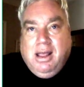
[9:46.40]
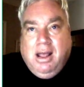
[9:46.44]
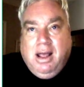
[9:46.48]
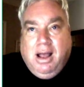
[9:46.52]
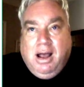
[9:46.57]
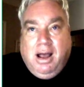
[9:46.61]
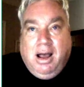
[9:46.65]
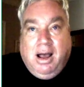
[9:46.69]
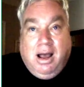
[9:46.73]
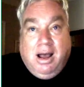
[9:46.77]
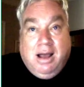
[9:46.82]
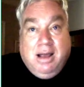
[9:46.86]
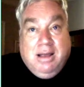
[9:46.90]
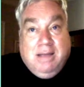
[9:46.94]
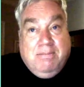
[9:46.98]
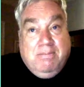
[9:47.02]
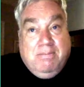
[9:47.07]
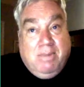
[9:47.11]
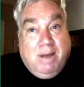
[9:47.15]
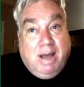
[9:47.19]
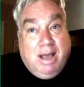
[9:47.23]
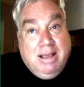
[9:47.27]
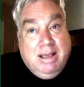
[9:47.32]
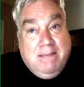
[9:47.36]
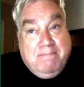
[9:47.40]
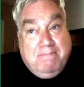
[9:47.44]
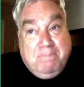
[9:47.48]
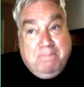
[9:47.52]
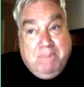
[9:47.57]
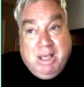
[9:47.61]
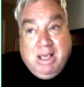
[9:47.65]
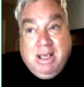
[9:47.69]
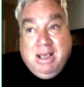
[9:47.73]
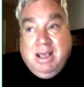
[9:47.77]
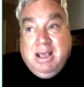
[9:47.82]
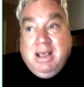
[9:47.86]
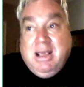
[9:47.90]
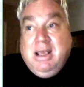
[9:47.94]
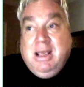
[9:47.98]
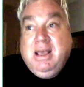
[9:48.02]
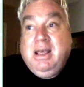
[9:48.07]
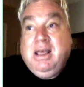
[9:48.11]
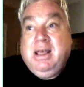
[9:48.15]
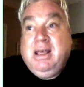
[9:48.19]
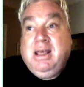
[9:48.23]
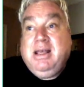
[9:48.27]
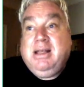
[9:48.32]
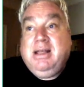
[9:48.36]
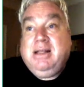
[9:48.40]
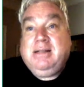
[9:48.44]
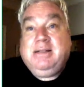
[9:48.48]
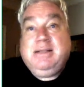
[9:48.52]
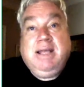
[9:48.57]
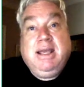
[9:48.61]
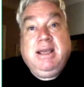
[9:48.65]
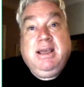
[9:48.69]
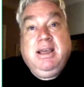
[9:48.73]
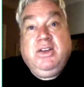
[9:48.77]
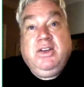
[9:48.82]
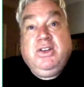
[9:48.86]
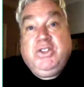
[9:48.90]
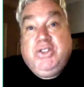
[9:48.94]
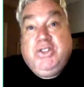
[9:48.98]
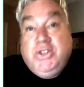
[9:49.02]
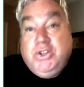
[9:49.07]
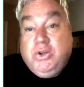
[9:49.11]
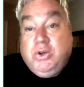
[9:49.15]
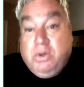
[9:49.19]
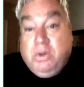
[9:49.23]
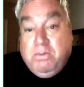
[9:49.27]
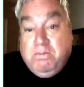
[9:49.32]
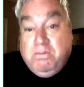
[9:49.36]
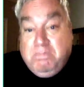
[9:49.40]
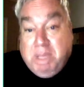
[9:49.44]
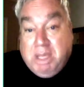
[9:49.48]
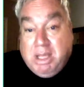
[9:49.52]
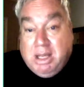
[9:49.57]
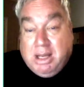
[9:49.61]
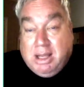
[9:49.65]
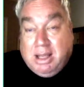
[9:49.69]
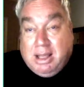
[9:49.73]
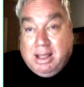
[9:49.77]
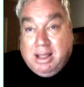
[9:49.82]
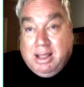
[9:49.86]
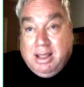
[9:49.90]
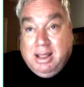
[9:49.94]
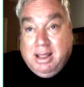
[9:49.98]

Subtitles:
It might be taking a Zoom meeting